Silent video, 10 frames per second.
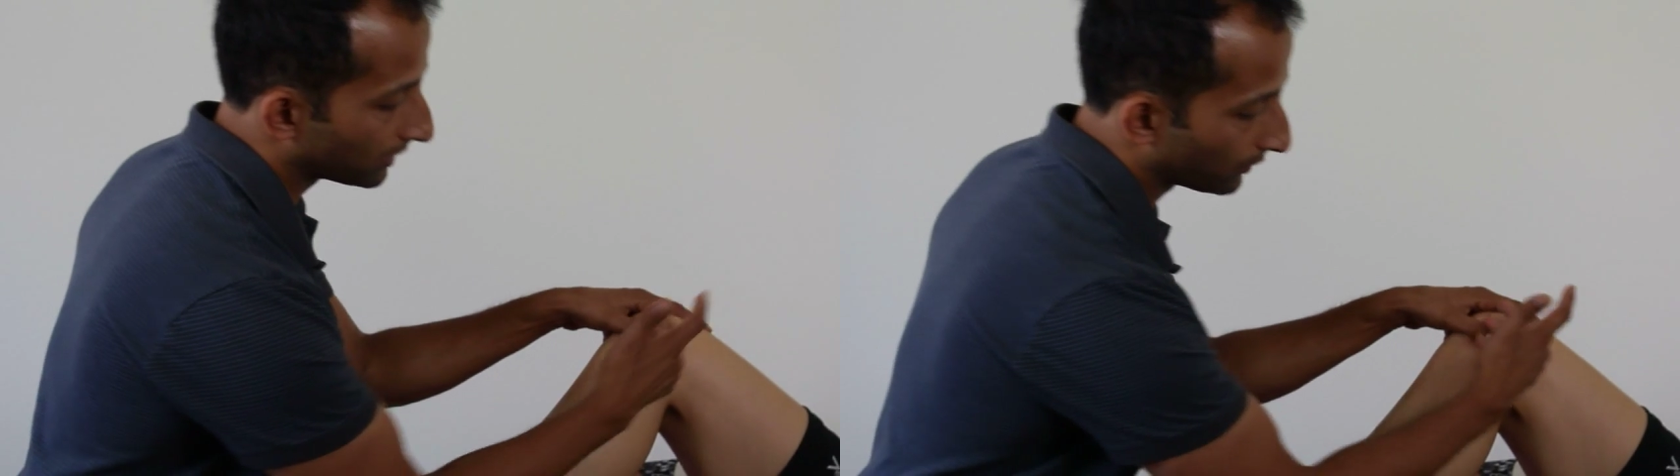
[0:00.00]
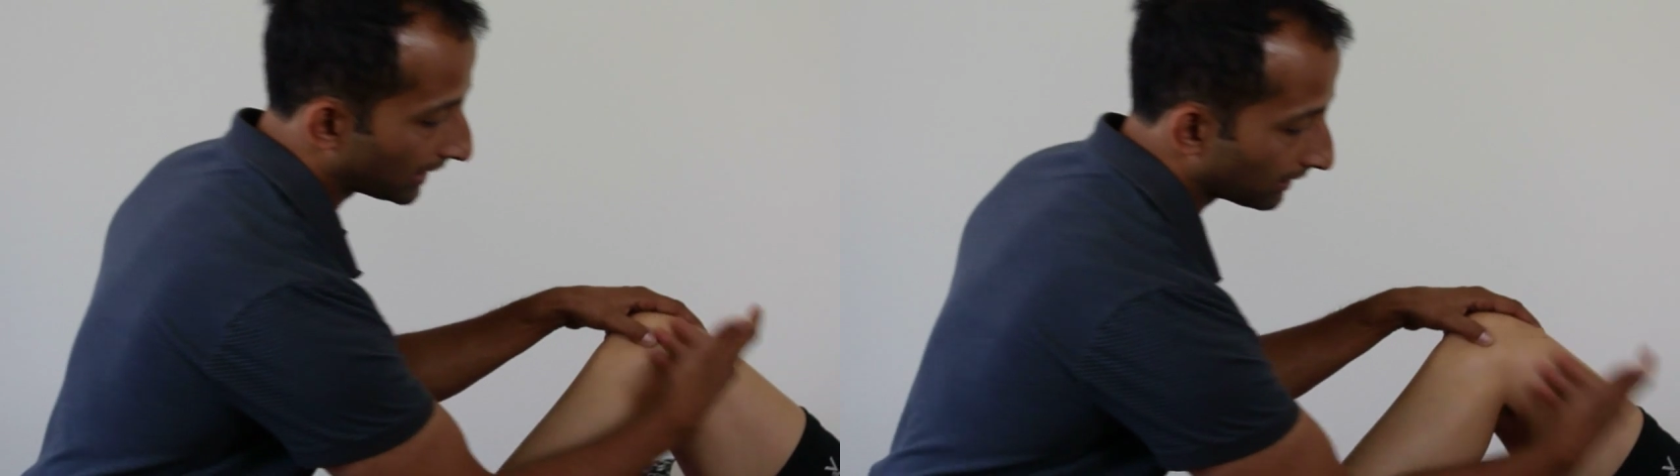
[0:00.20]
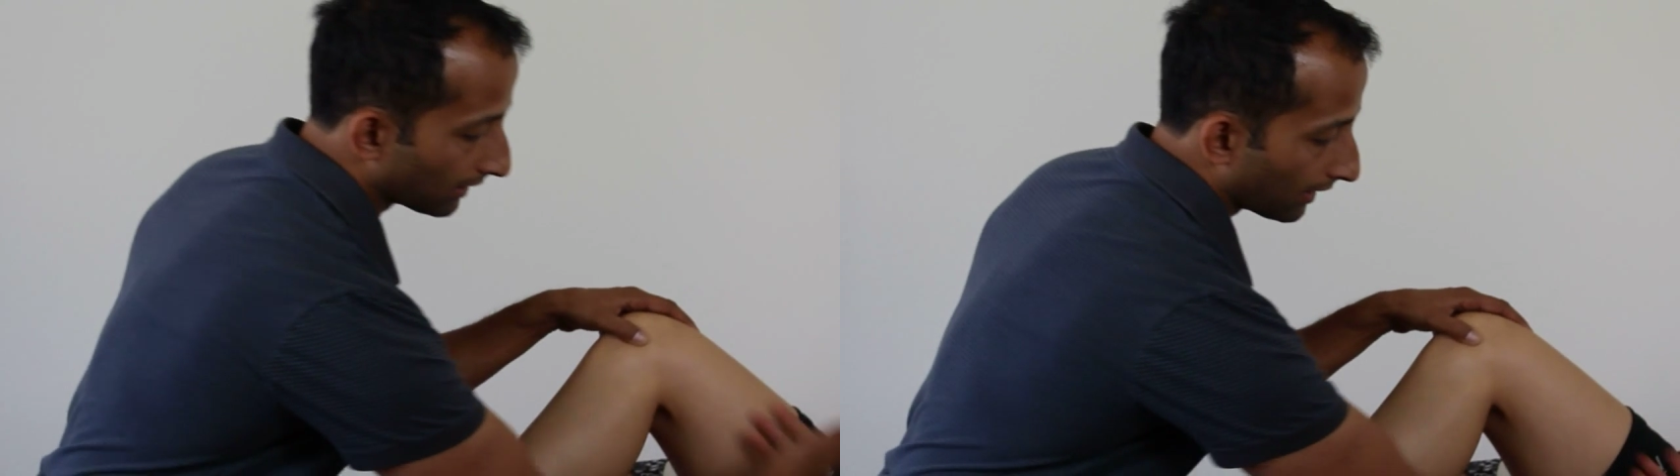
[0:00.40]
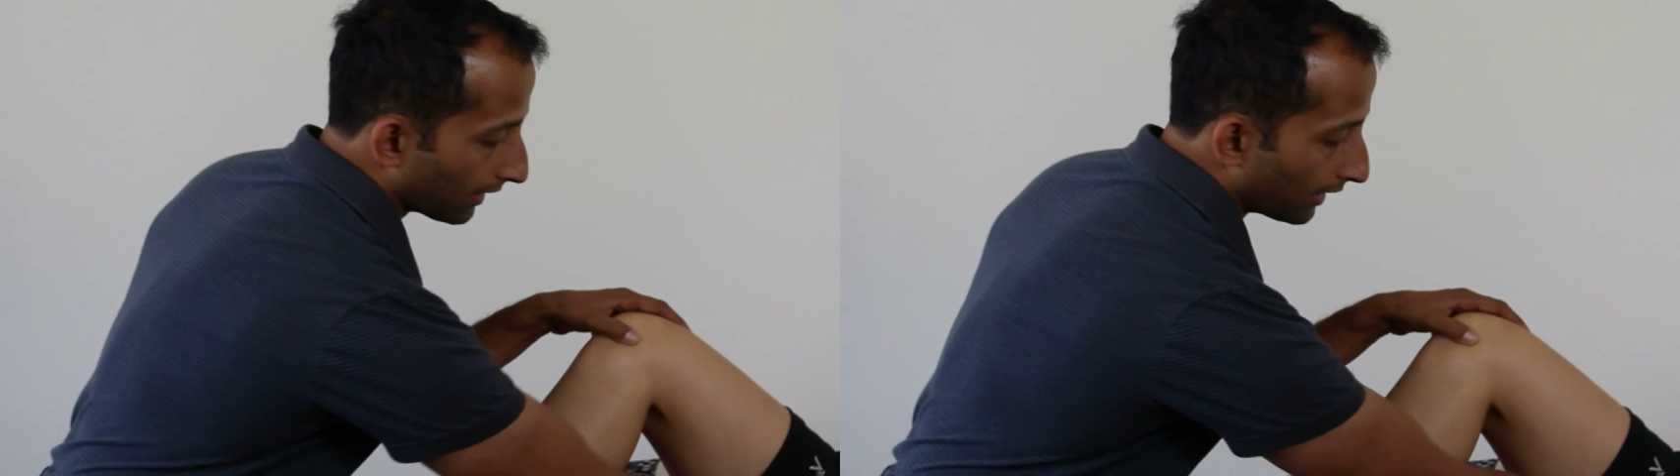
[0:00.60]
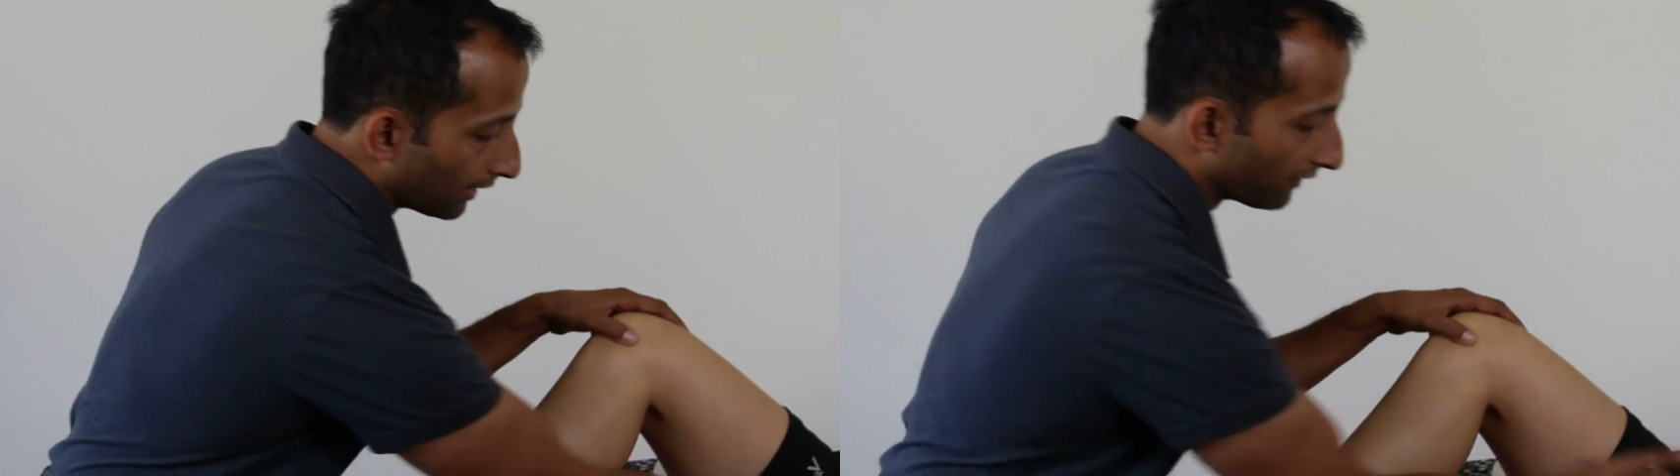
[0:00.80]
between
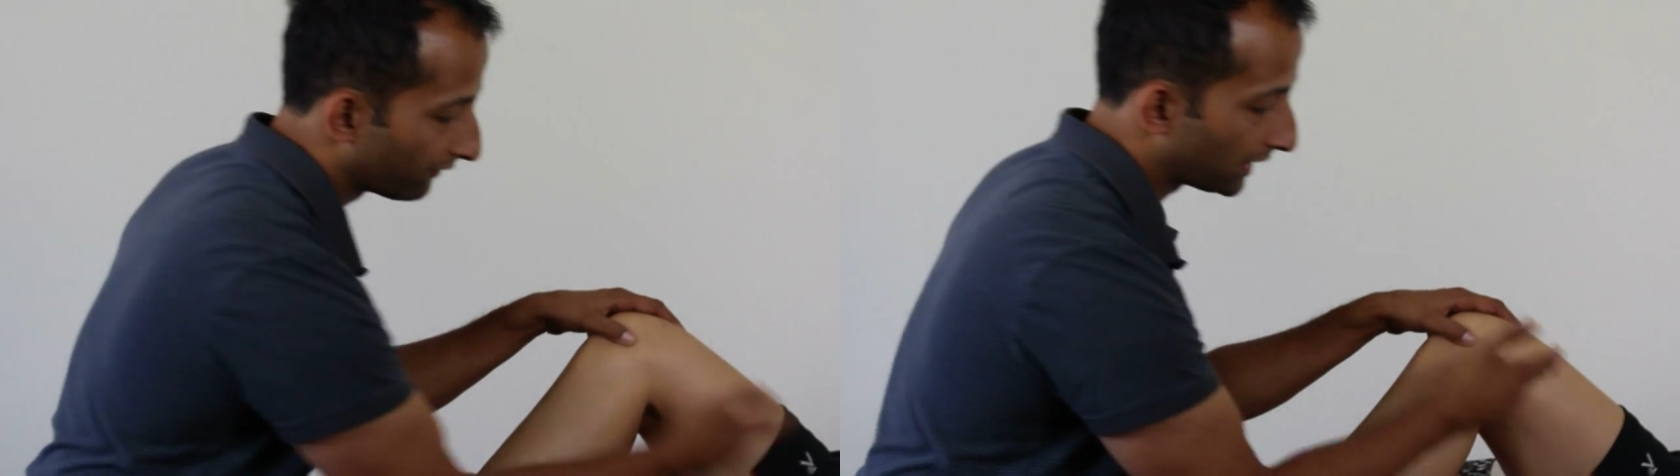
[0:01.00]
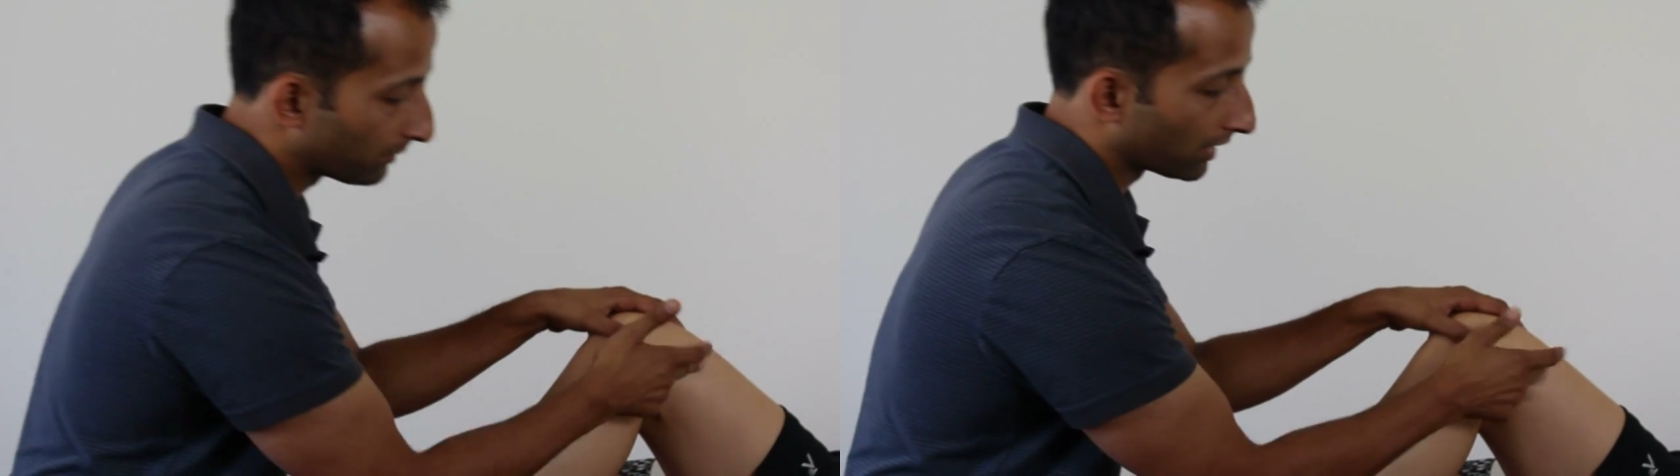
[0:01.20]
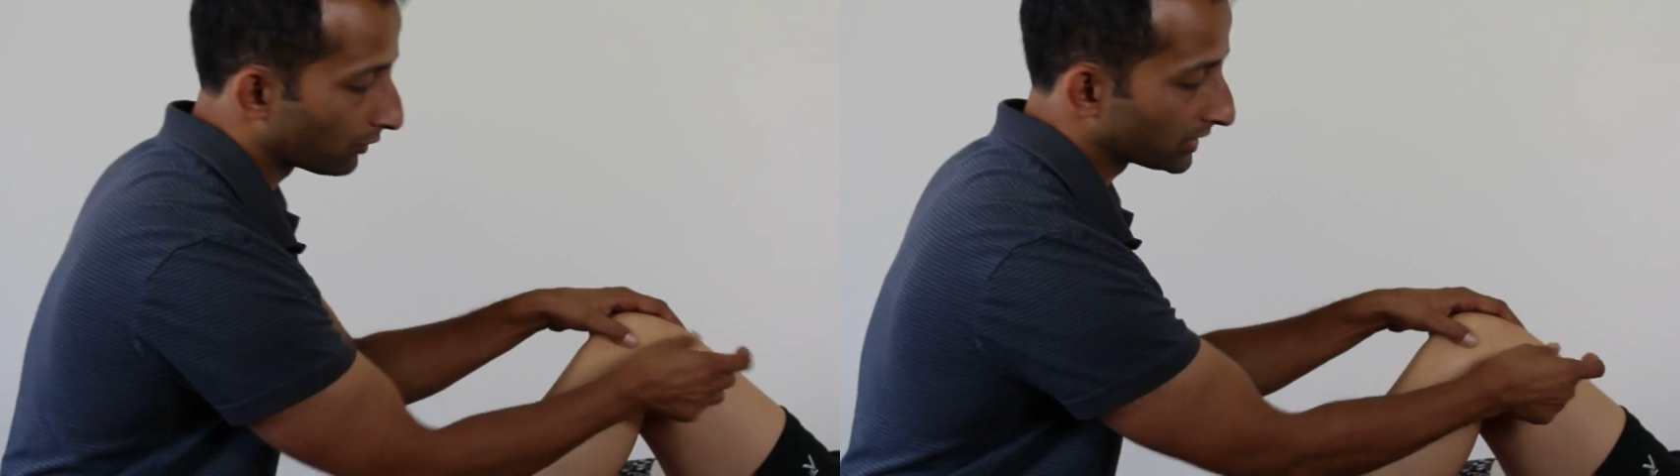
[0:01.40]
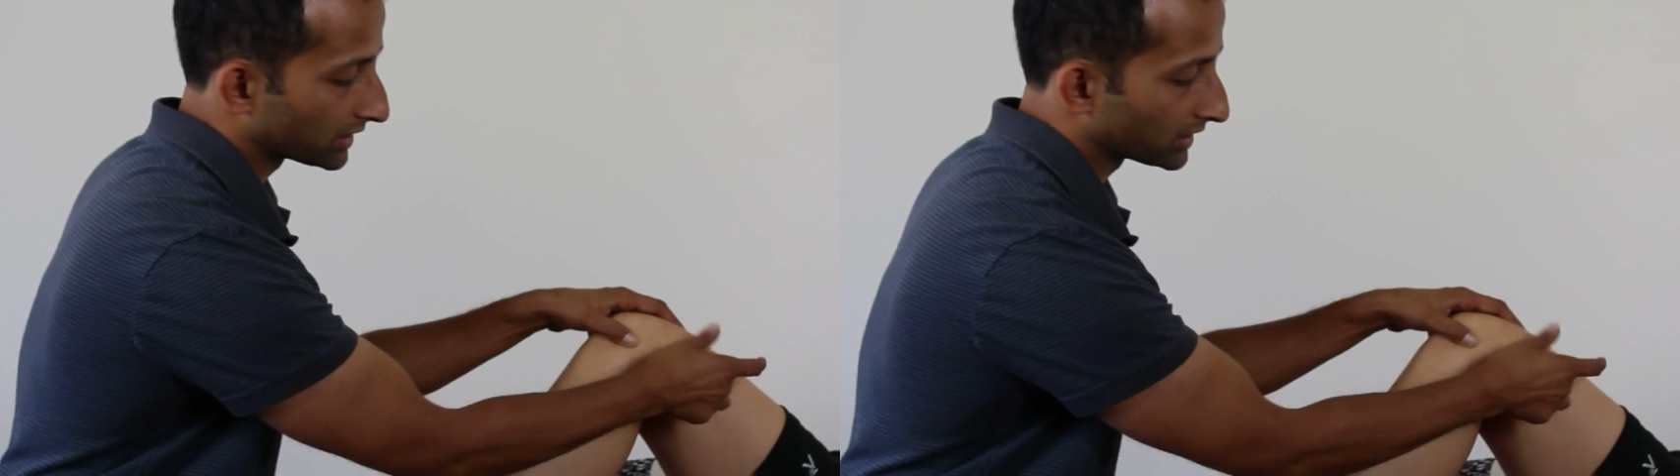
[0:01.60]
the femur,